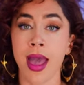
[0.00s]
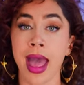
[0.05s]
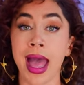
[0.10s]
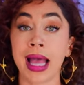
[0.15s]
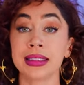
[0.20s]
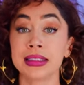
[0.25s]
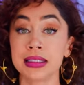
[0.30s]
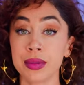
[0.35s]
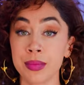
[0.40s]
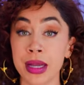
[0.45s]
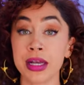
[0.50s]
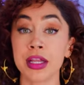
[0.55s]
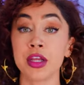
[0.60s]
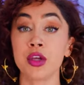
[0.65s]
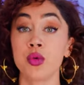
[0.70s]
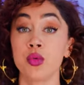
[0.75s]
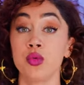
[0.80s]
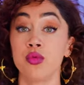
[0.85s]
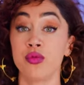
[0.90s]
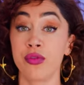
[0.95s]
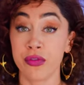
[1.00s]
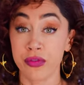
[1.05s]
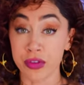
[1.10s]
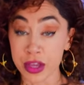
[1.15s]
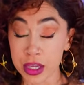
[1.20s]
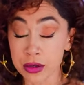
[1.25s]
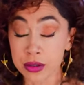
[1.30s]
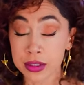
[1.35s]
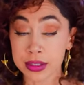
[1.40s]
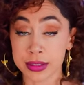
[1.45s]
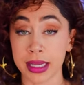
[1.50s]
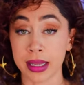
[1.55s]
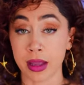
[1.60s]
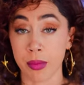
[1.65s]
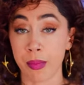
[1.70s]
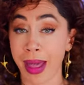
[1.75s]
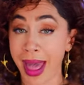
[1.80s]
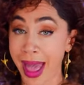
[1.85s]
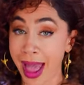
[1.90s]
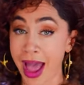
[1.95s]
As somebody who feels like a
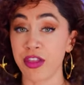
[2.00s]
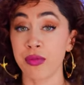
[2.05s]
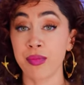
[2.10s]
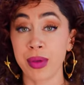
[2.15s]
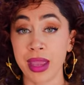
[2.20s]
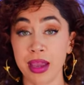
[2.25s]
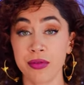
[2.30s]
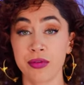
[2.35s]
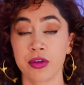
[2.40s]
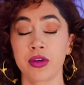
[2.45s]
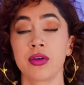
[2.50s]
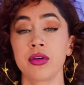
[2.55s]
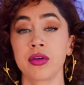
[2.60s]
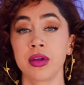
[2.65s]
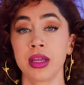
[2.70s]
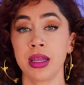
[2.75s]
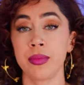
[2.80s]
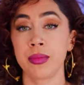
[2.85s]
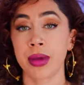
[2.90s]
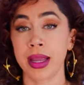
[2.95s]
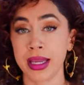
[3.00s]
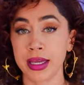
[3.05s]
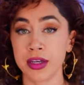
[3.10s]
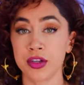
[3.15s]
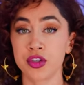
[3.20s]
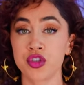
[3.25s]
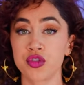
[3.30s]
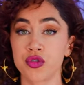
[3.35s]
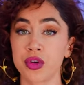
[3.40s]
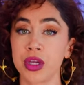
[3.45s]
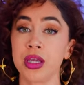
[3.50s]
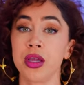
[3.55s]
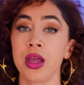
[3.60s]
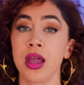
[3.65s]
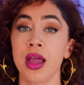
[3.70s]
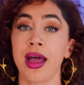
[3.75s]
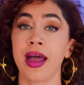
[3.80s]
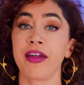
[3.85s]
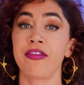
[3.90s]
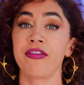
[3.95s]
path paver in my industry,
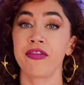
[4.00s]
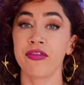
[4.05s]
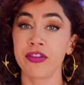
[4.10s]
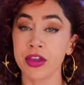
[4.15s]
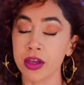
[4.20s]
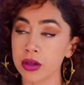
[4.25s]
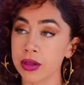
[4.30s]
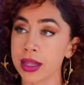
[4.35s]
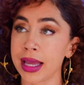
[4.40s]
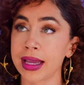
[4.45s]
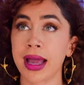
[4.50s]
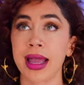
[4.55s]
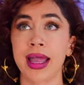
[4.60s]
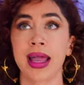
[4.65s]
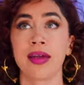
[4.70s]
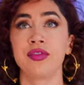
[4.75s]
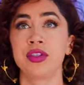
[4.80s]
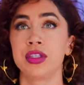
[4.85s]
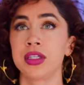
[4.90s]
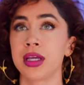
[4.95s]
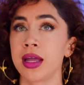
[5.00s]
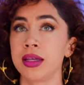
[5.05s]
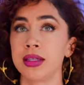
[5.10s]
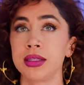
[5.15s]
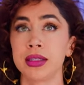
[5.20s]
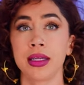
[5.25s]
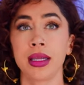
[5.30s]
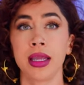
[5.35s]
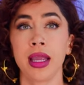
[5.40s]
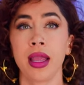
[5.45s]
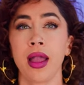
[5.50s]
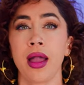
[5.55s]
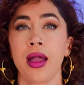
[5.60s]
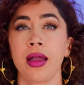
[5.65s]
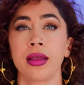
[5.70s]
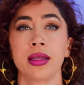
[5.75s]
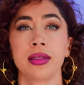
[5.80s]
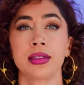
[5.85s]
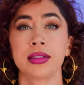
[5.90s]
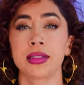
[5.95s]
I feel like I have done
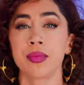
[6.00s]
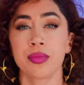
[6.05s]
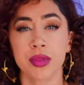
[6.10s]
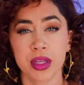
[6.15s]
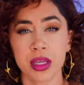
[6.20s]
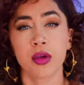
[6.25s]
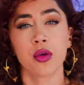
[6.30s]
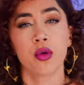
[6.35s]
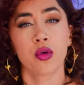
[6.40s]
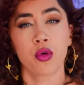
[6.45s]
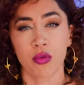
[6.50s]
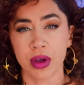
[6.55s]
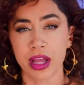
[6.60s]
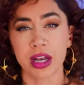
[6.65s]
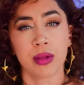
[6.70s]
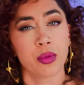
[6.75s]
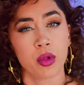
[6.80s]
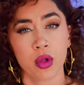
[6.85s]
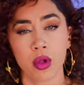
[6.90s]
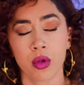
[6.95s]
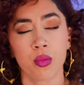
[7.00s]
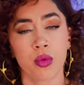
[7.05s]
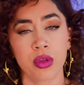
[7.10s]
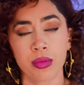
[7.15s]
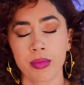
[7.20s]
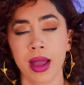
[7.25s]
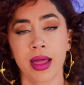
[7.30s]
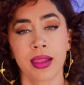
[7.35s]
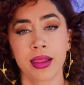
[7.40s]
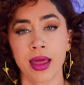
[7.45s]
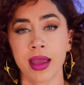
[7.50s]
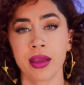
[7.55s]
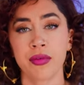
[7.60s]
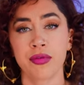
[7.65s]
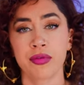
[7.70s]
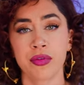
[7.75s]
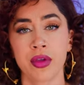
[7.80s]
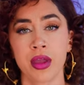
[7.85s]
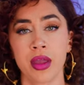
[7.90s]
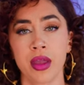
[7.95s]
something incredible with my
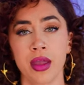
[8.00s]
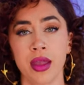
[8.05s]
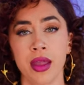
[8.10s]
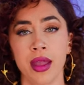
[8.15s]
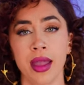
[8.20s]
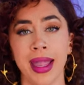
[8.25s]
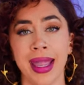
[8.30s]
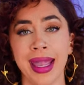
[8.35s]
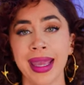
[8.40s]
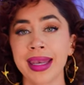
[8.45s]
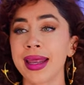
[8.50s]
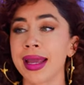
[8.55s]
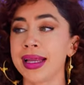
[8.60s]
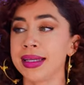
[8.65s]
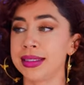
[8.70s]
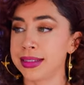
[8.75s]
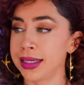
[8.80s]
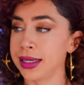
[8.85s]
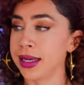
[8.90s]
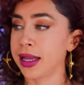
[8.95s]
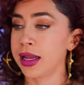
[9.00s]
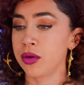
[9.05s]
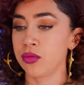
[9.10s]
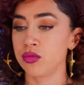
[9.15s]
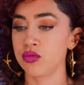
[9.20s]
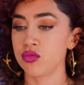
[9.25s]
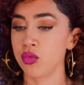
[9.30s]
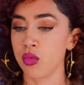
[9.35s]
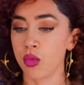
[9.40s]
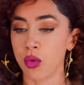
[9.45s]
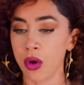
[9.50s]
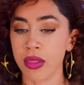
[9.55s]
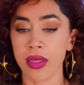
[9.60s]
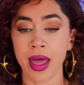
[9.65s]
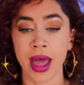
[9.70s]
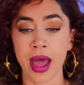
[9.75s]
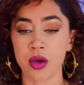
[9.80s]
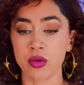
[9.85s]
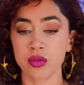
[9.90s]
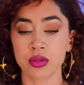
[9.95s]
life. And I did it
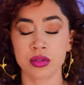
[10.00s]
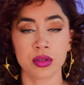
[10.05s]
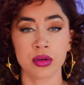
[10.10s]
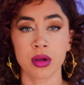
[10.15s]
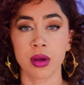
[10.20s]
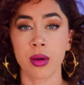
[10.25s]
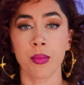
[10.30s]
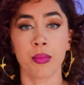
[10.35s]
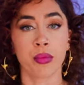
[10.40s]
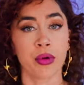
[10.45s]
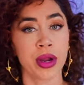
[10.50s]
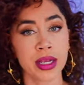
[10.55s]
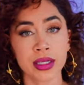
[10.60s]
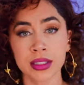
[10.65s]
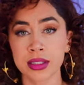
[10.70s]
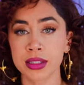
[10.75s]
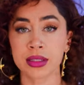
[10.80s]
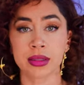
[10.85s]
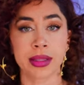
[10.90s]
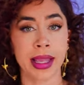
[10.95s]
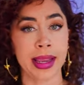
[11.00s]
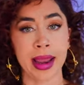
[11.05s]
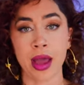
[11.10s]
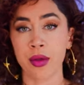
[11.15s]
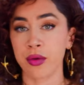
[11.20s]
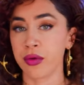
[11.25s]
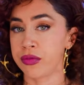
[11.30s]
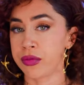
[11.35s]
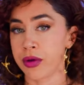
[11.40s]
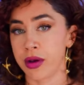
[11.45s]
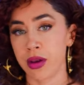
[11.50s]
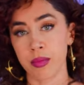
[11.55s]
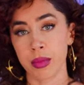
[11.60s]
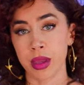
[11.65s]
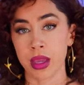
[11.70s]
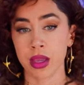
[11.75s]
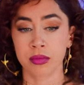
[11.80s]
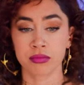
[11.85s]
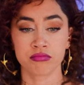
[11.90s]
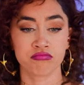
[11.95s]
without bricks laid out in front of
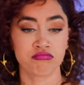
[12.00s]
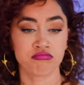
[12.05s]
me.